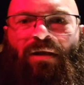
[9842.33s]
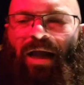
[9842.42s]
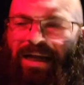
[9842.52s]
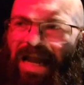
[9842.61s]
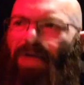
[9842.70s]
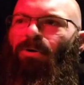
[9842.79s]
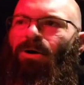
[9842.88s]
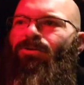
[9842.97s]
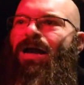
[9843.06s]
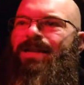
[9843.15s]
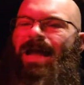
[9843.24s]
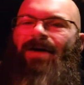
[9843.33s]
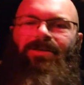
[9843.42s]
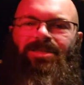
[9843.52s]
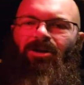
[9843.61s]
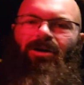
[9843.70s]
I got one right now
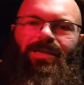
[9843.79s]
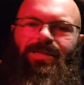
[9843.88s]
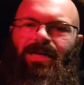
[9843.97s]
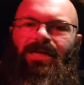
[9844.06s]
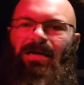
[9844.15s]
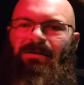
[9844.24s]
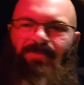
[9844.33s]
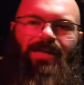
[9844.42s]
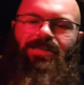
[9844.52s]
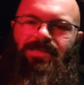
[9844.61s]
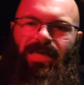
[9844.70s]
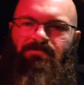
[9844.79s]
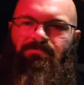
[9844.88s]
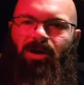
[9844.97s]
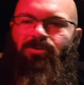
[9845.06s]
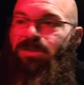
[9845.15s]
that's already done up. I just
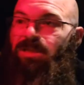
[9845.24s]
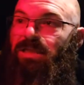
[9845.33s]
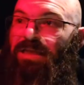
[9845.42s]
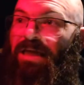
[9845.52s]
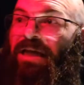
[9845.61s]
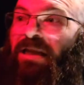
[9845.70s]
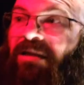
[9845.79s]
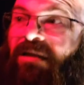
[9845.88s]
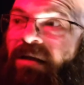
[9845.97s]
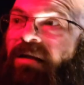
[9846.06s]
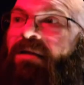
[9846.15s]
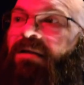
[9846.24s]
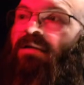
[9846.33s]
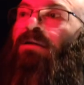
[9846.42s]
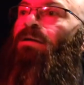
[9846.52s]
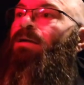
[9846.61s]
ain't posted yet.
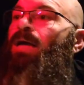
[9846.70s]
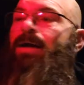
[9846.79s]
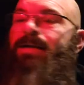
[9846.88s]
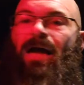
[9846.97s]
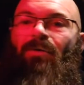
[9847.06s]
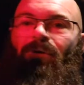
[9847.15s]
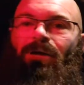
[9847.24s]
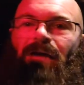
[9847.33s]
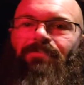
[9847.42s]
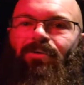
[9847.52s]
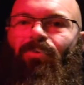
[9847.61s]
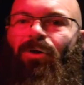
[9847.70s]
I got one I've been